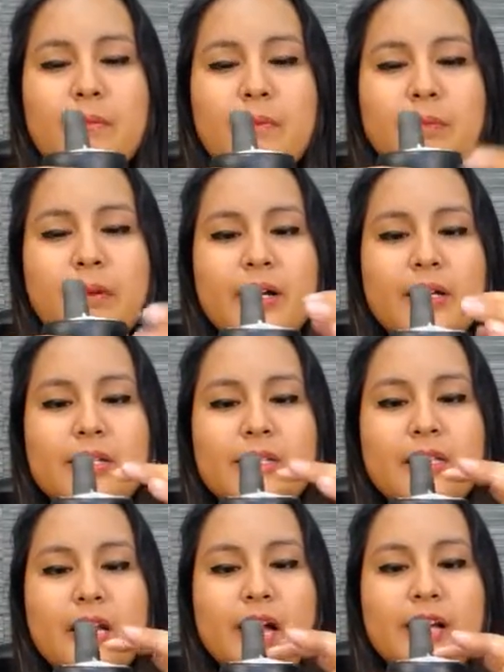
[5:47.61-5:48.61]

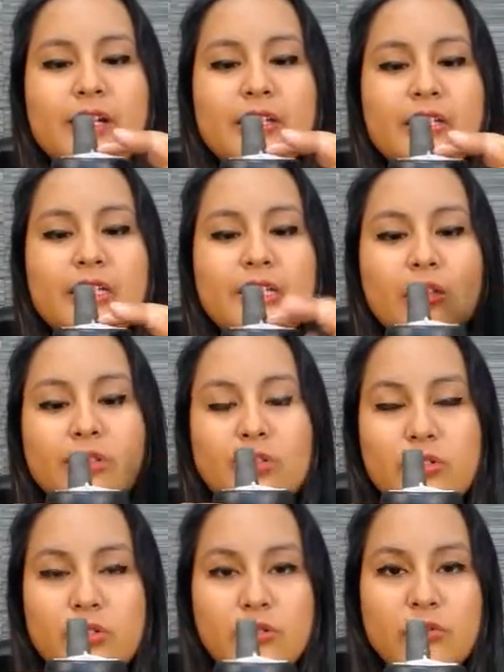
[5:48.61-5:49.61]
But I
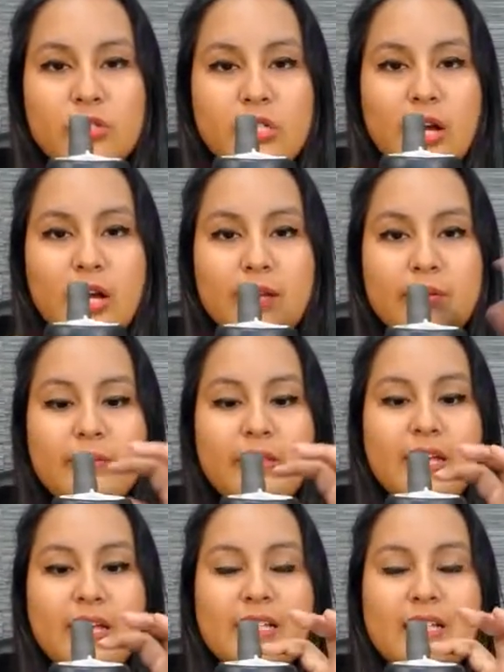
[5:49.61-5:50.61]
learned over time
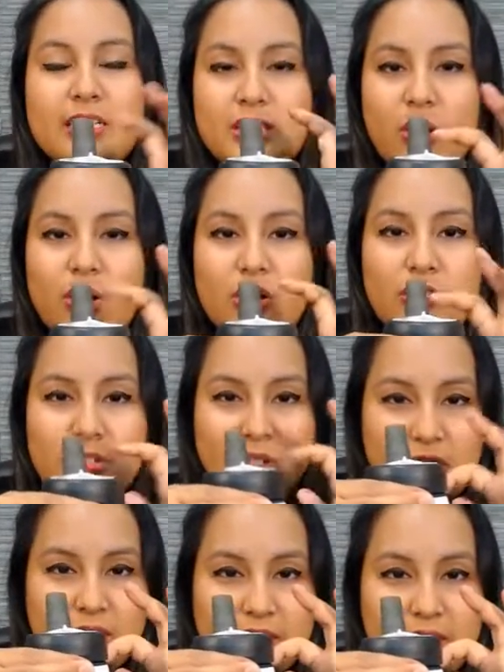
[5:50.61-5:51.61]
that it's hard to
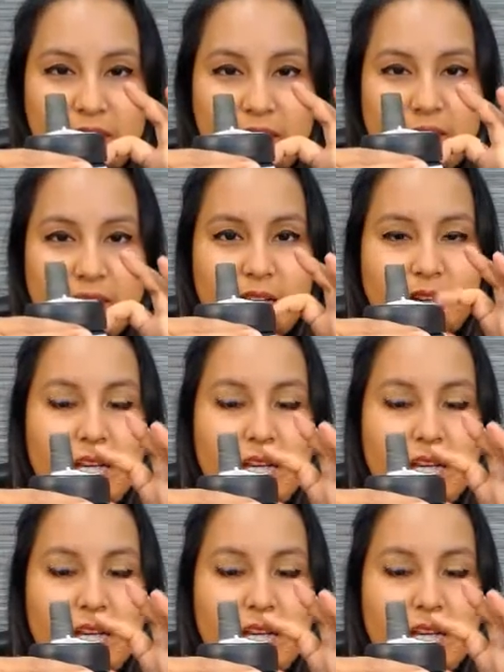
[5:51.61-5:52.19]
clean.